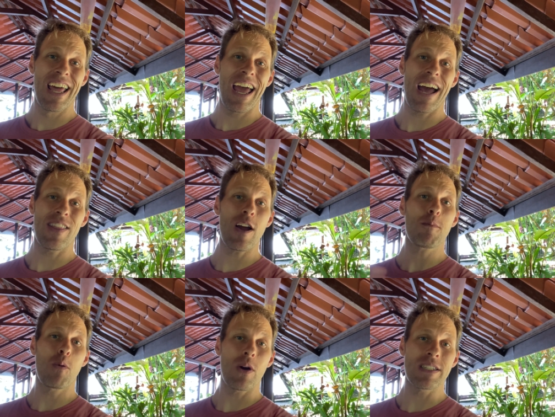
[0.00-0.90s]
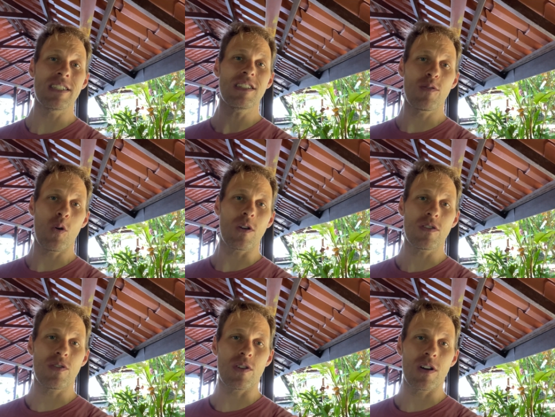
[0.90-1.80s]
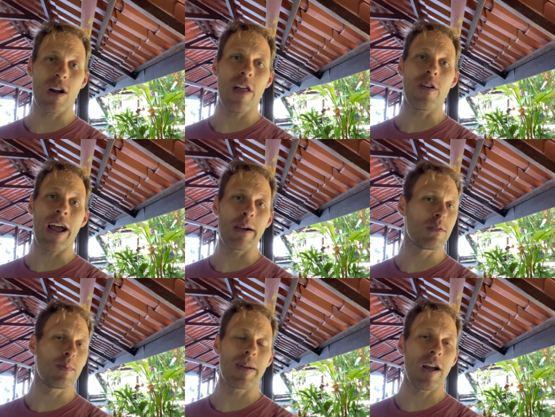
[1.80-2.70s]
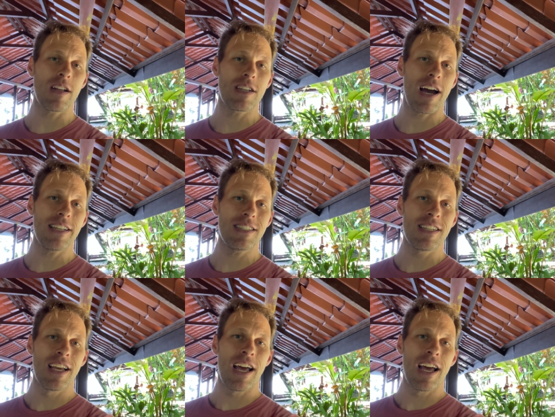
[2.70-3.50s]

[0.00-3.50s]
Now they are poisonous, of course, for other animals, but not to us.